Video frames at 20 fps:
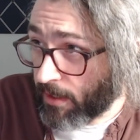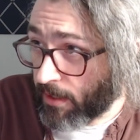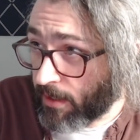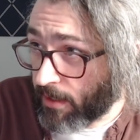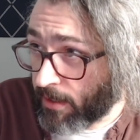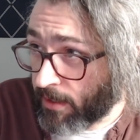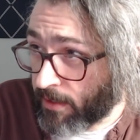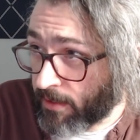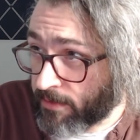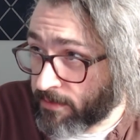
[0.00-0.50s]

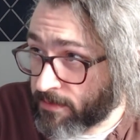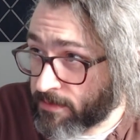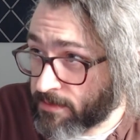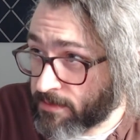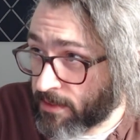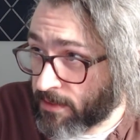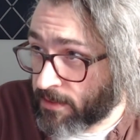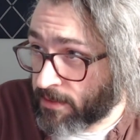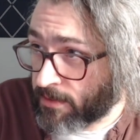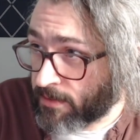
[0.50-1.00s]
And
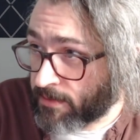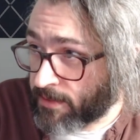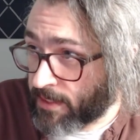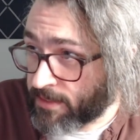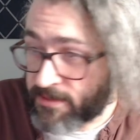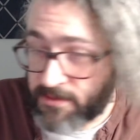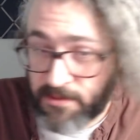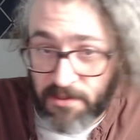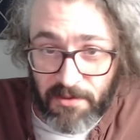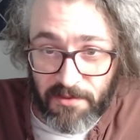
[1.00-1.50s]
uh,
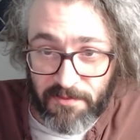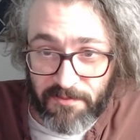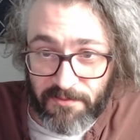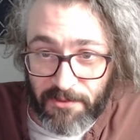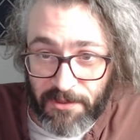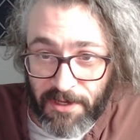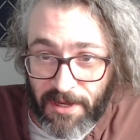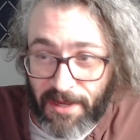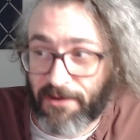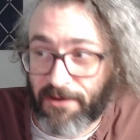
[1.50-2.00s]
that's all
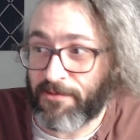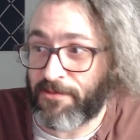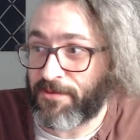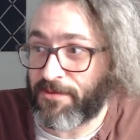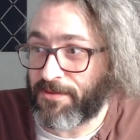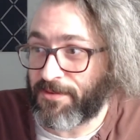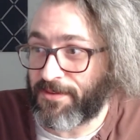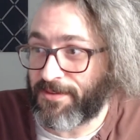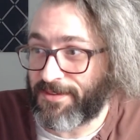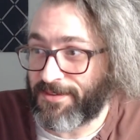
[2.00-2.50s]
for now.
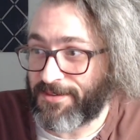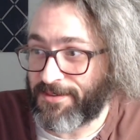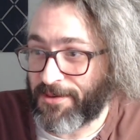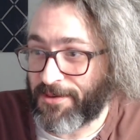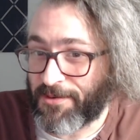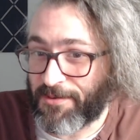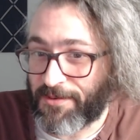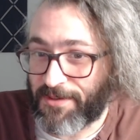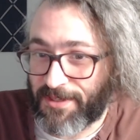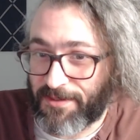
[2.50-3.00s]

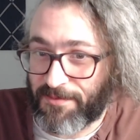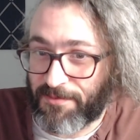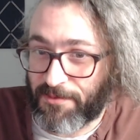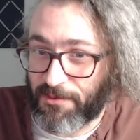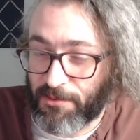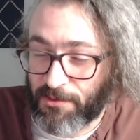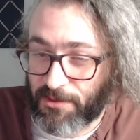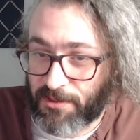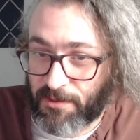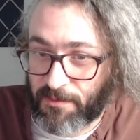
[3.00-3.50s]
So if
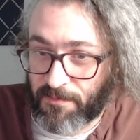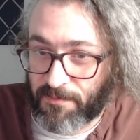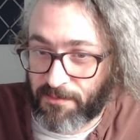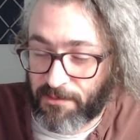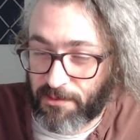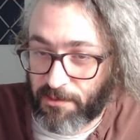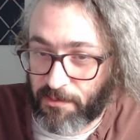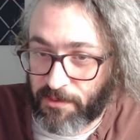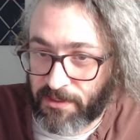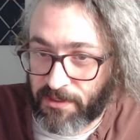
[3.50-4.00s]
you're looking
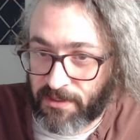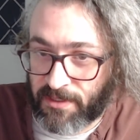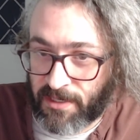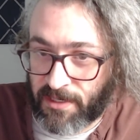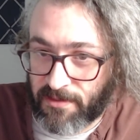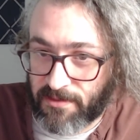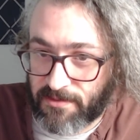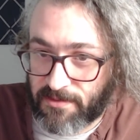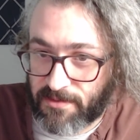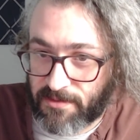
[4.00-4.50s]
for a real
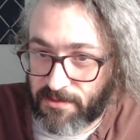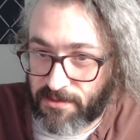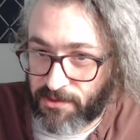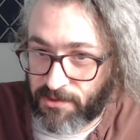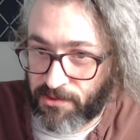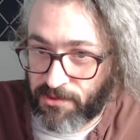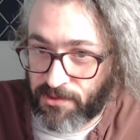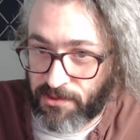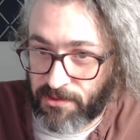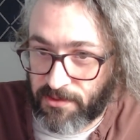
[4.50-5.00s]
analysis
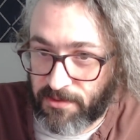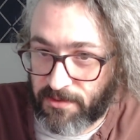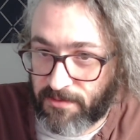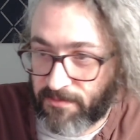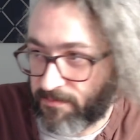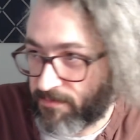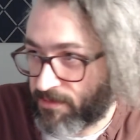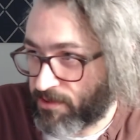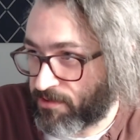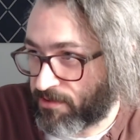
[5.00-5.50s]
tutor,
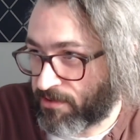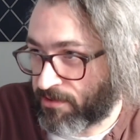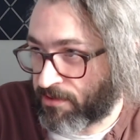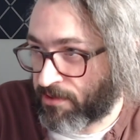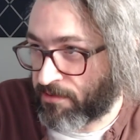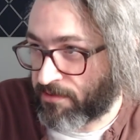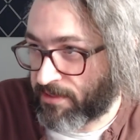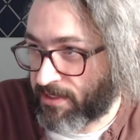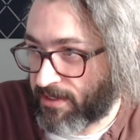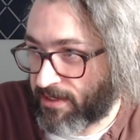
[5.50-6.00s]
you should
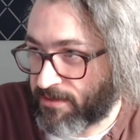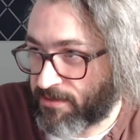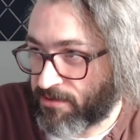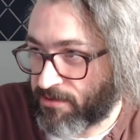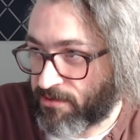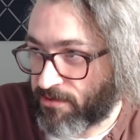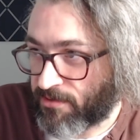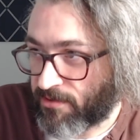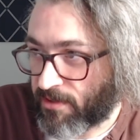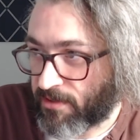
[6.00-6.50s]
know that I
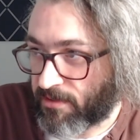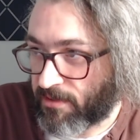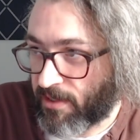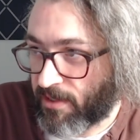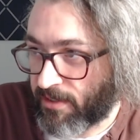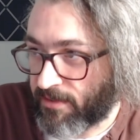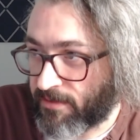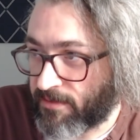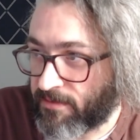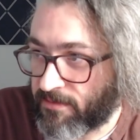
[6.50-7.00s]
tutor
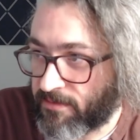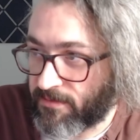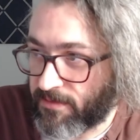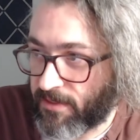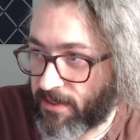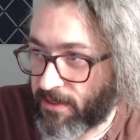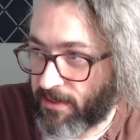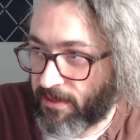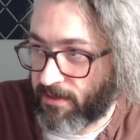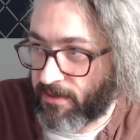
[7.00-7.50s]
online.
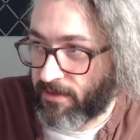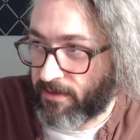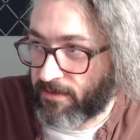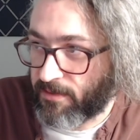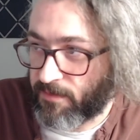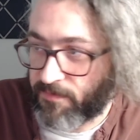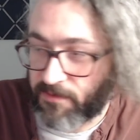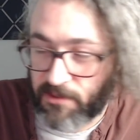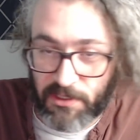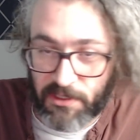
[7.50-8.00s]
And
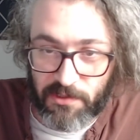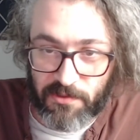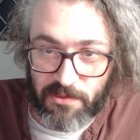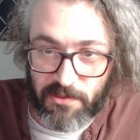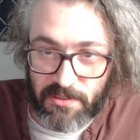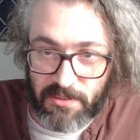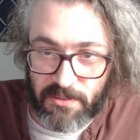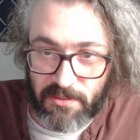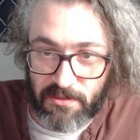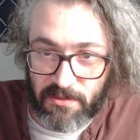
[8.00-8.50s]
if you're
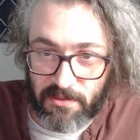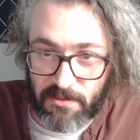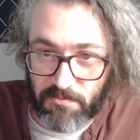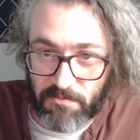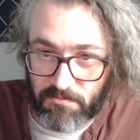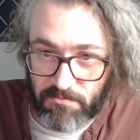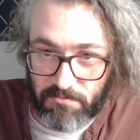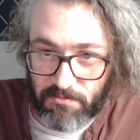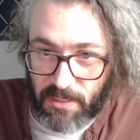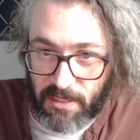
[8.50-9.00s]
interested,
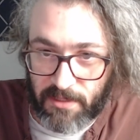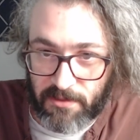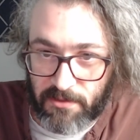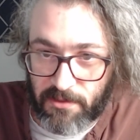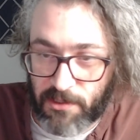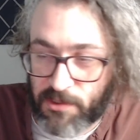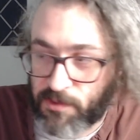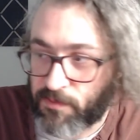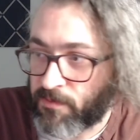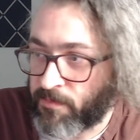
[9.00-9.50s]
get in
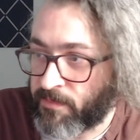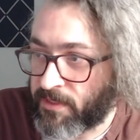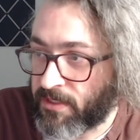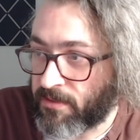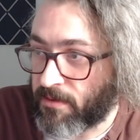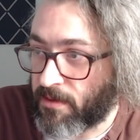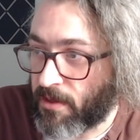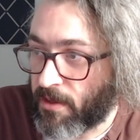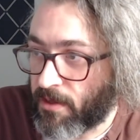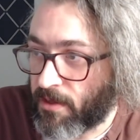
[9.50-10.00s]
touch with
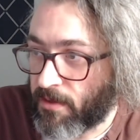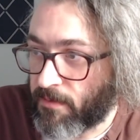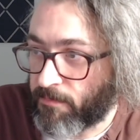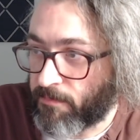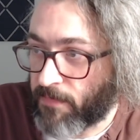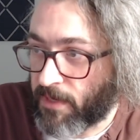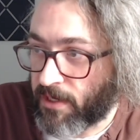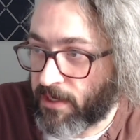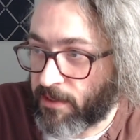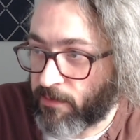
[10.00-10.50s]
me.
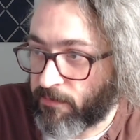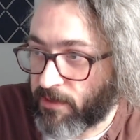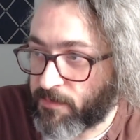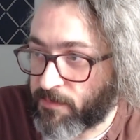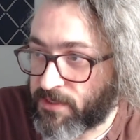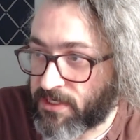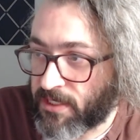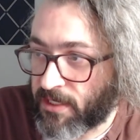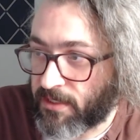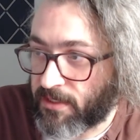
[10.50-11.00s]
My
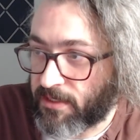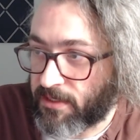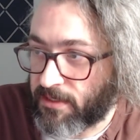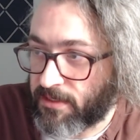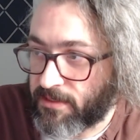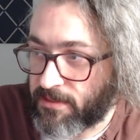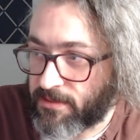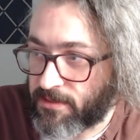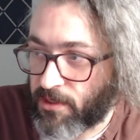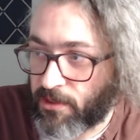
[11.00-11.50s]
website
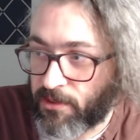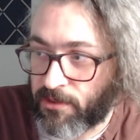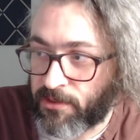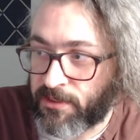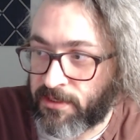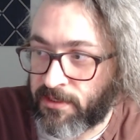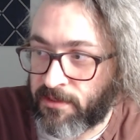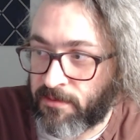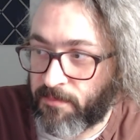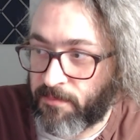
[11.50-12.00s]
is
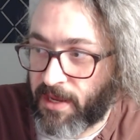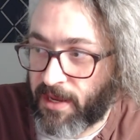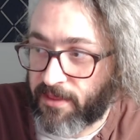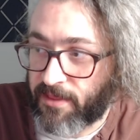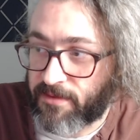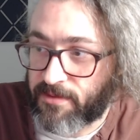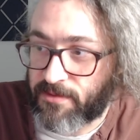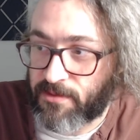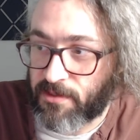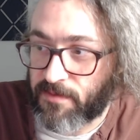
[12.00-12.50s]

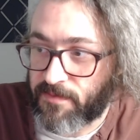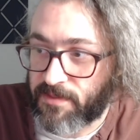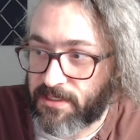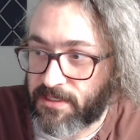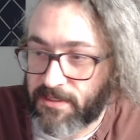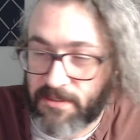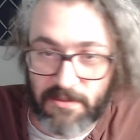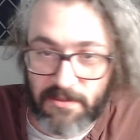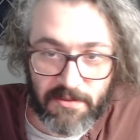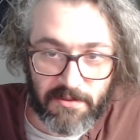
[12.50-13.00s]

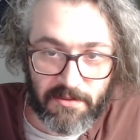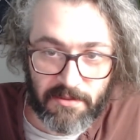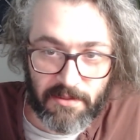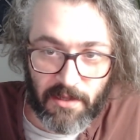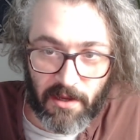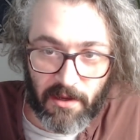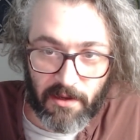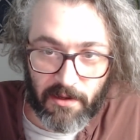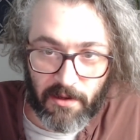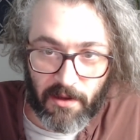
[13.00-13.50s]

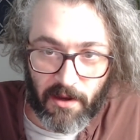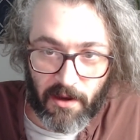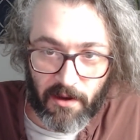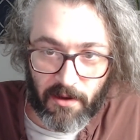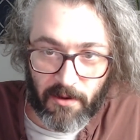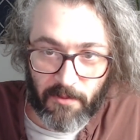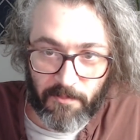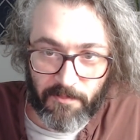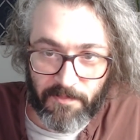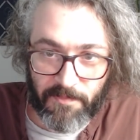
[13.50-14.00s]

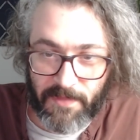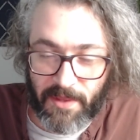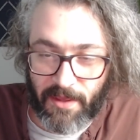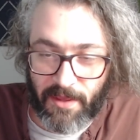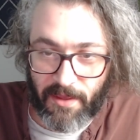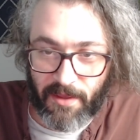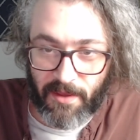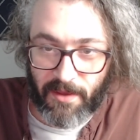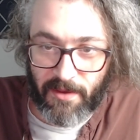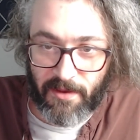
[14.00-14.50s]
herndonmathservices.com.
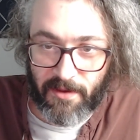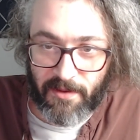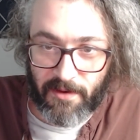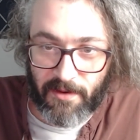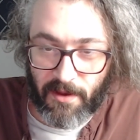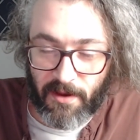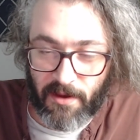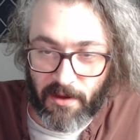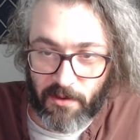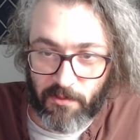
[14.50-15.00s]
And
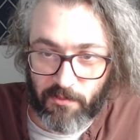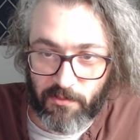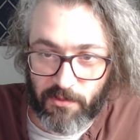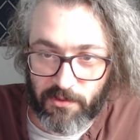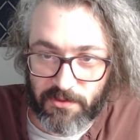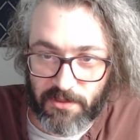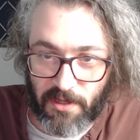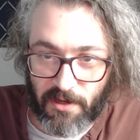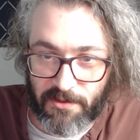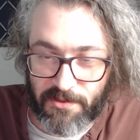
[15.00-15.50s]
I
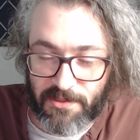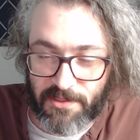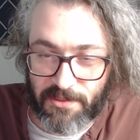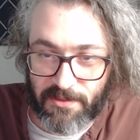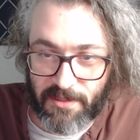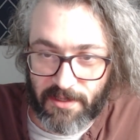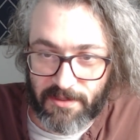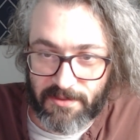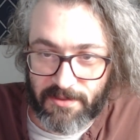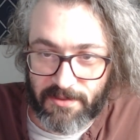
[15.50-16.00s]
will talk to you
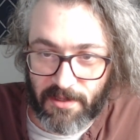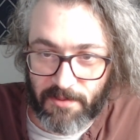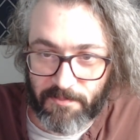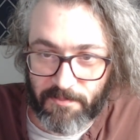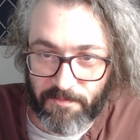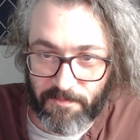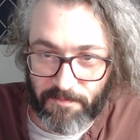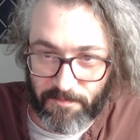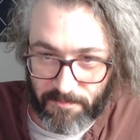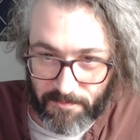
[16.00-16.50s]
next
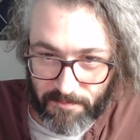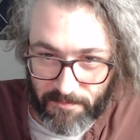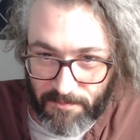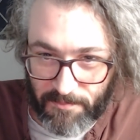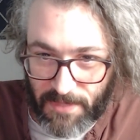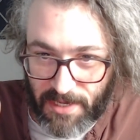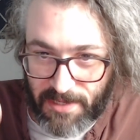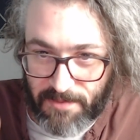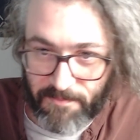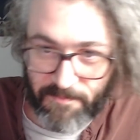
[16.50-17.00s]
time.
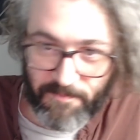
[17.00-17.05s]
Bye.